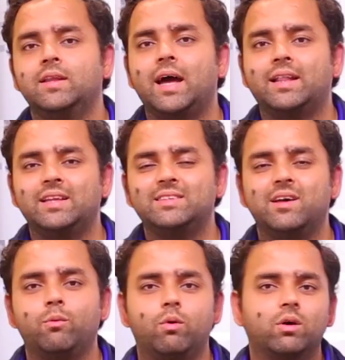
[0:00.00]
The
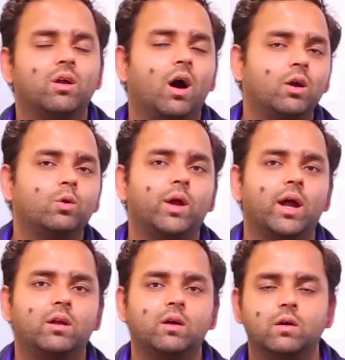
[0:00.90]
athletes have worked hard to
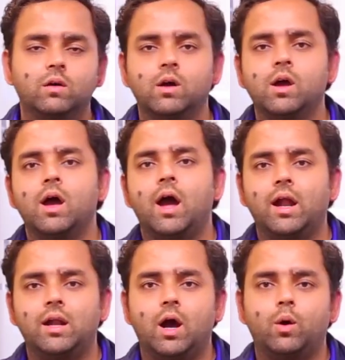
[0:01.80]
get here
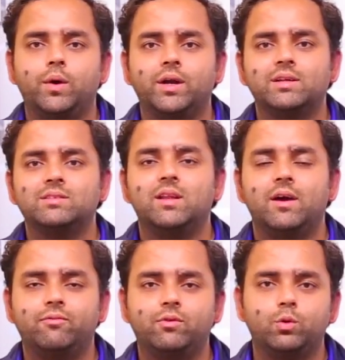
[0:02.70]
and now it is
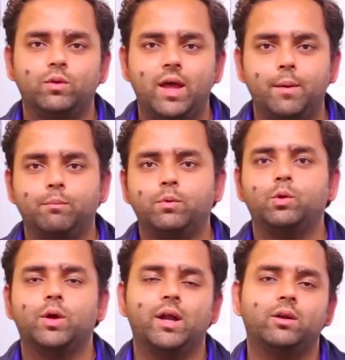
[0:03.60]
left to them
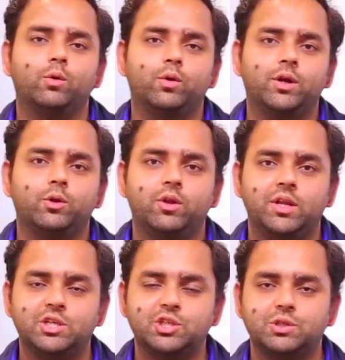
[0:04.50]
to get glory to the
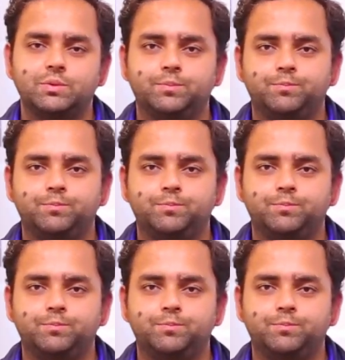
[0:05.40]
nation.